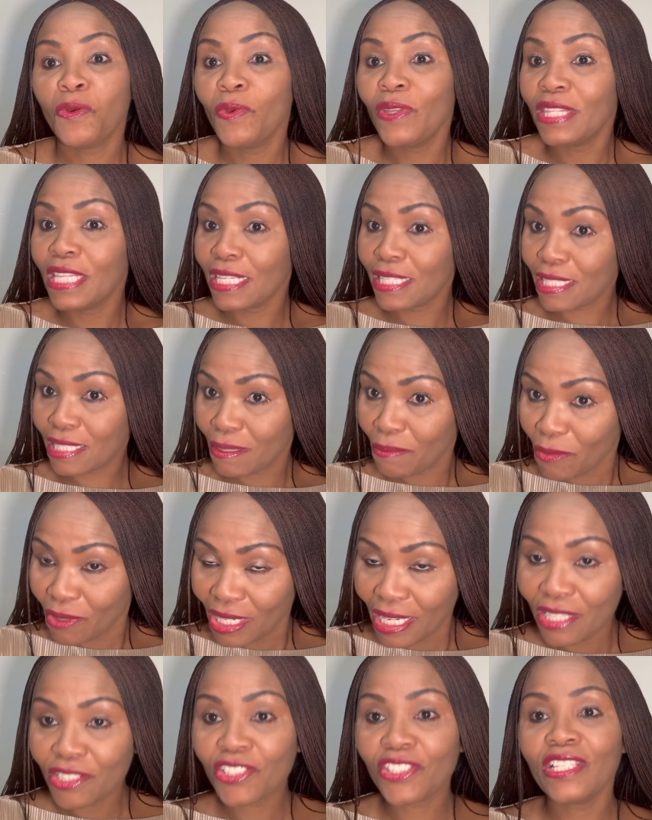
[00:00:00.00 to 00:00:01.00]
with the
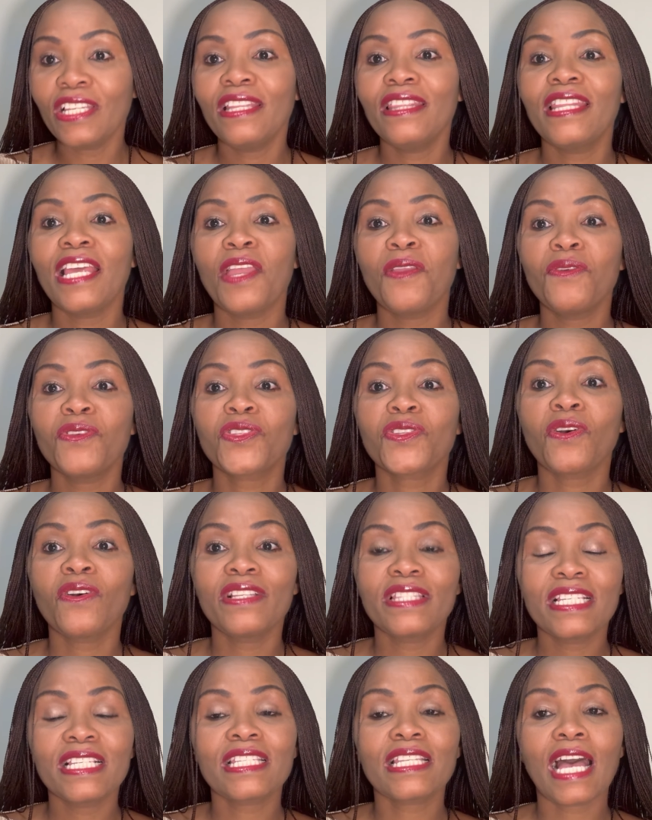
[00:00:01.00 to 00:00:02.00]
simulation, they use all
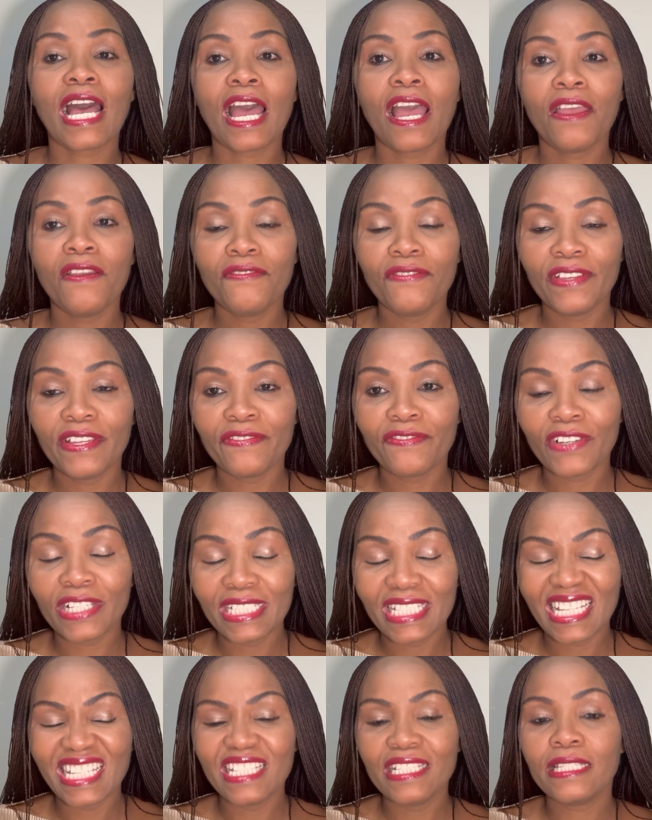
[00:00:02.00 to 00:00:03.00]
these high
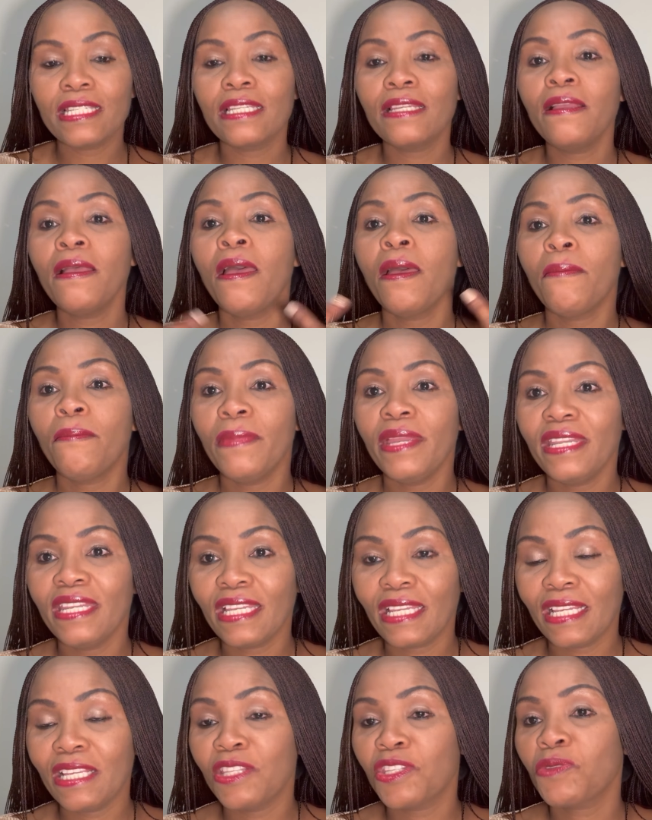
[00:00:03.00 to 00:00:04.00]
fidelity
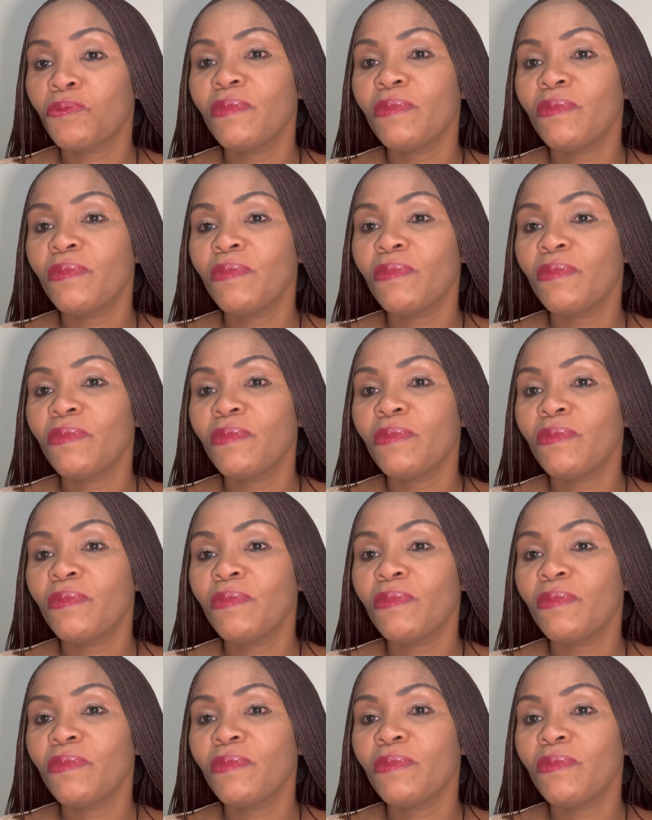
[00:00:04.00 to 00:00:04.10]
mannequins.